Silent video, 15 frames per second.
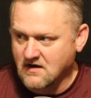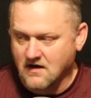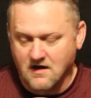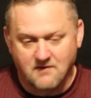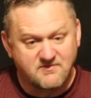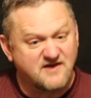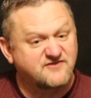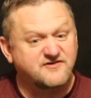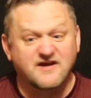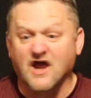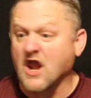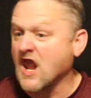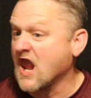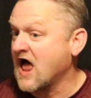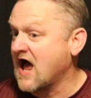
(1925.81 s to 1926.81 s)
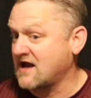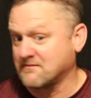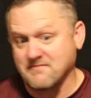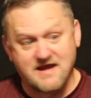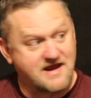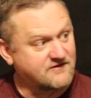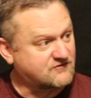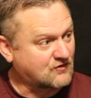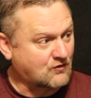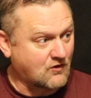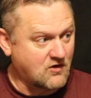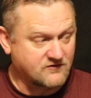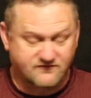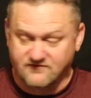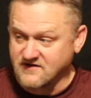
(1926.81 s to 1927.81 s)
They see a lot of bands
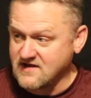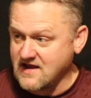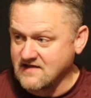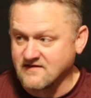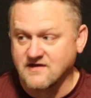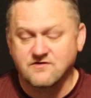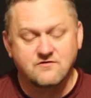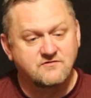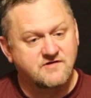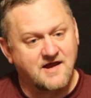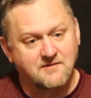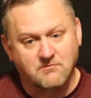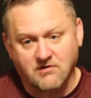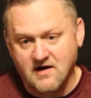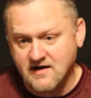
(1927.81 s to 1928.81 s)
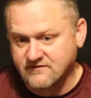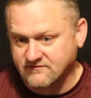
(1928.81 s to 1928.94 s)
across the day. They do take breaks.